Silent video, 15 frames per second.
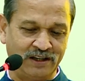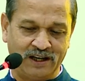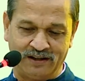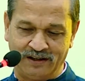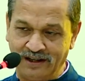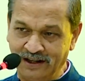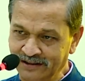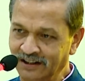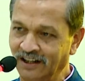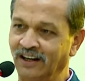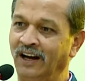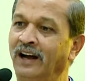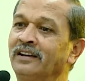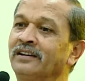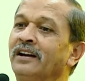or other
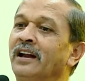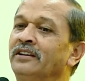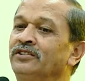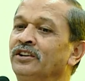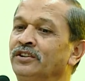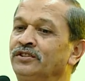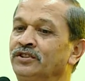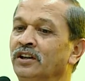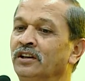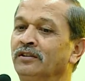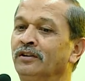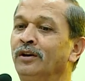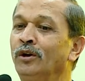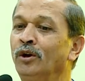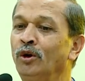organization
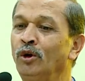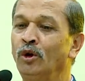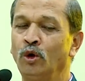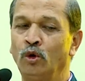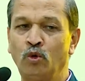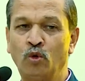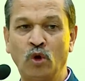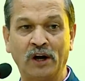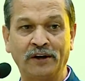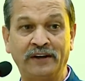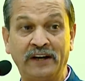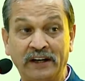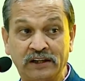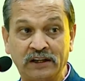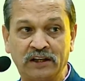who are
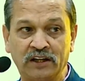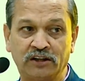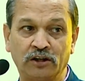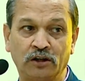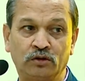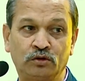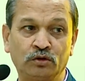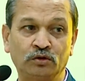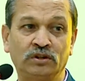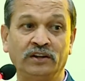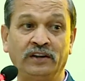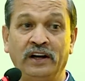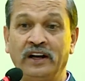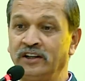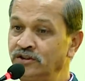dedicated to the
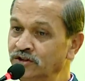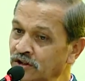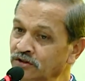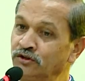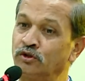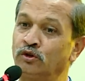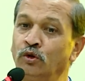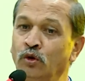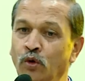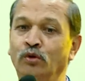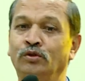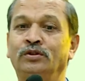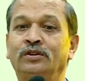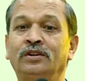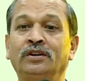nation's
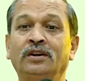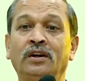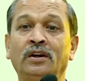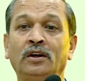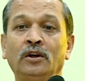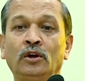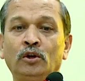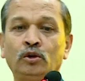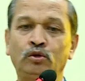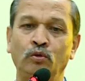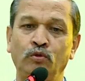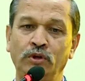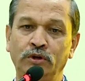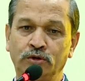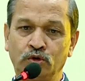growth. So
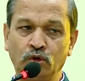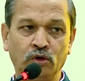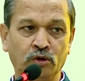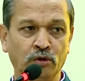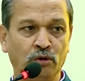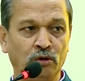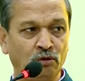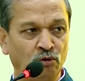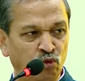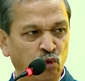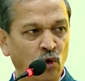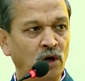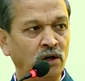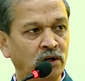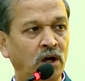we should
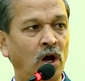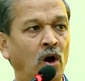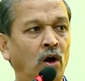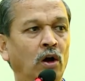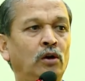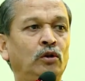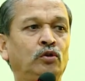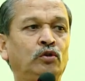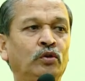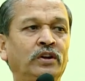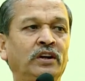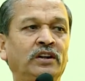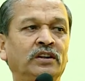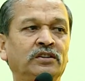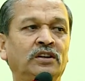work all
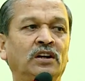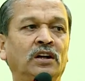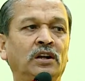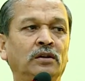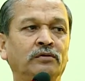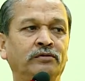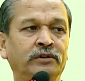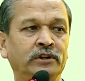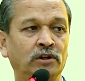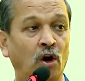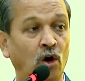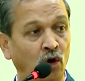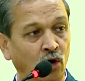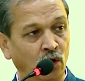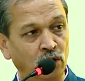together with
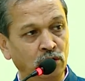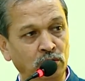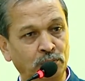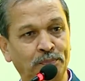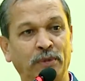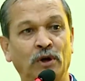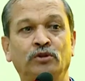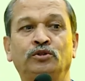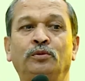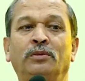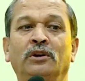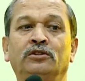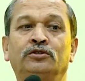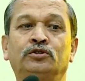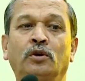all
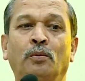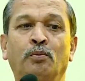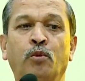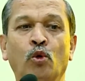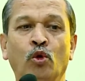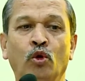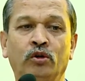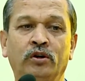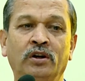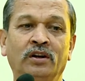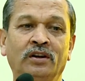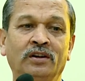possible support